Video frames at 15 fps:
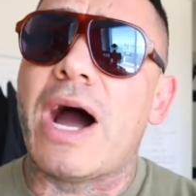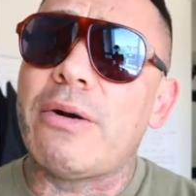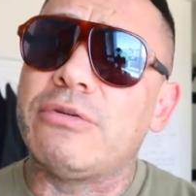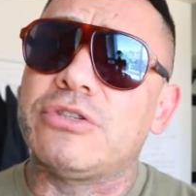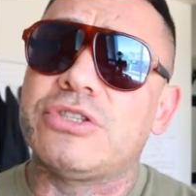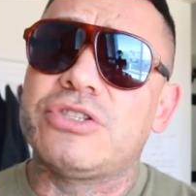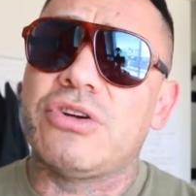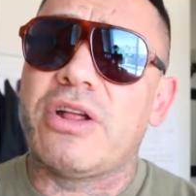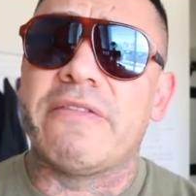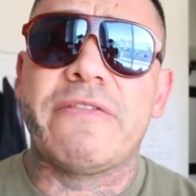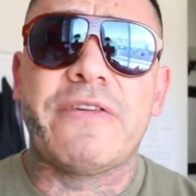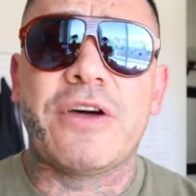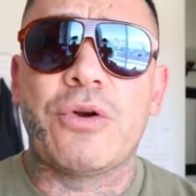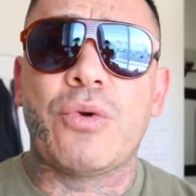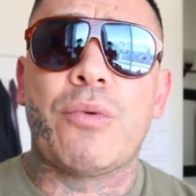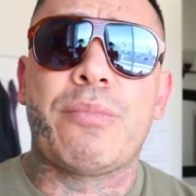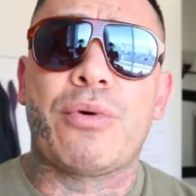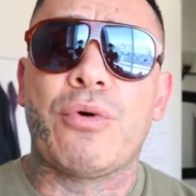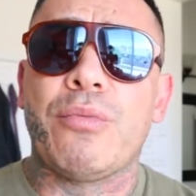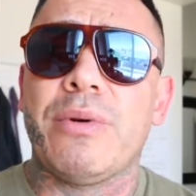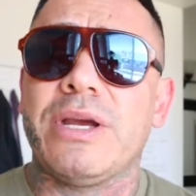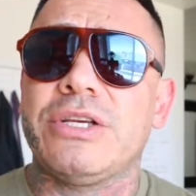I was still on federal
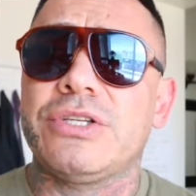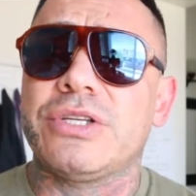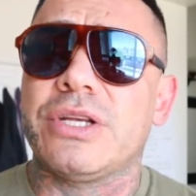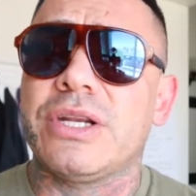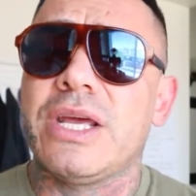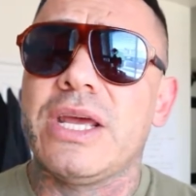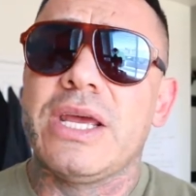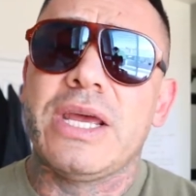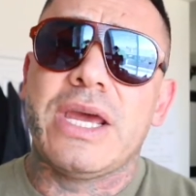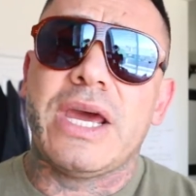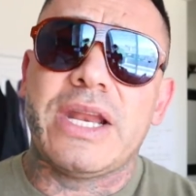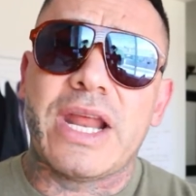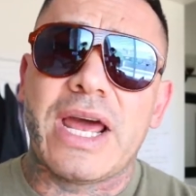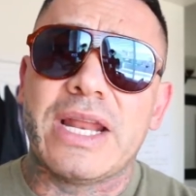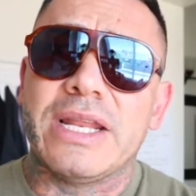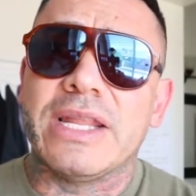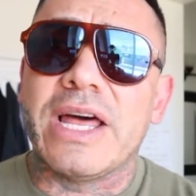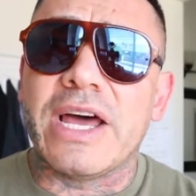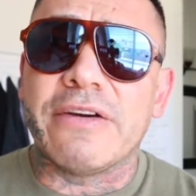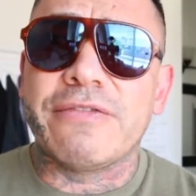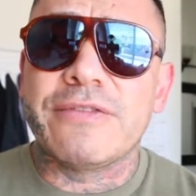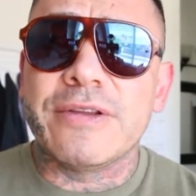probation and I
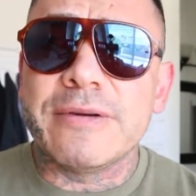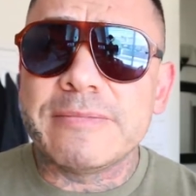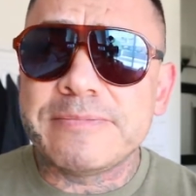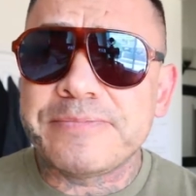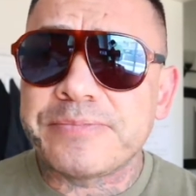left.